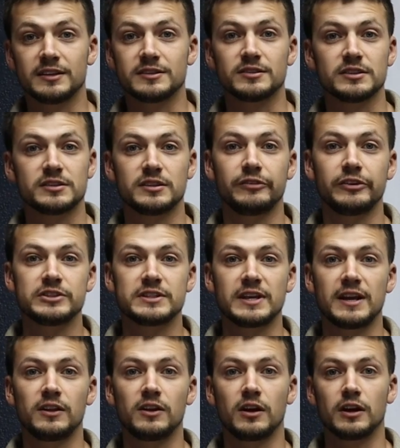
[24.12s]
that's listed for
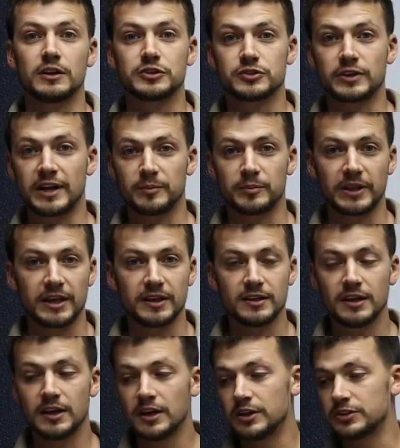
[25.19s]
sale on Trade-A-Plane.
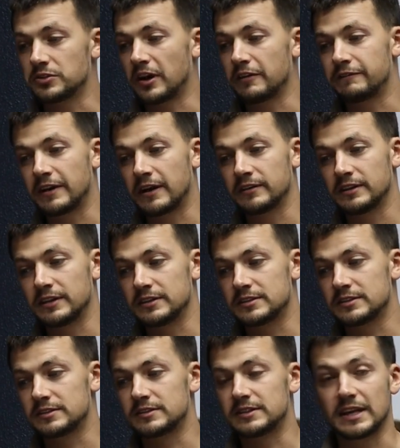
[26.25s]
So I found this
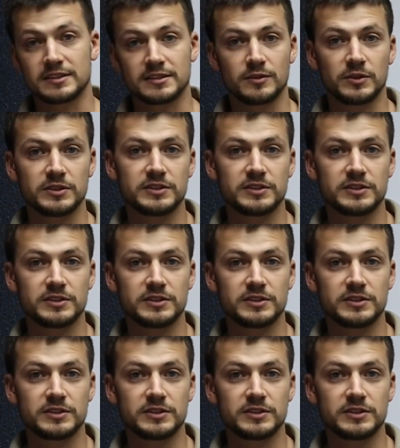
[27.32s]
Cessna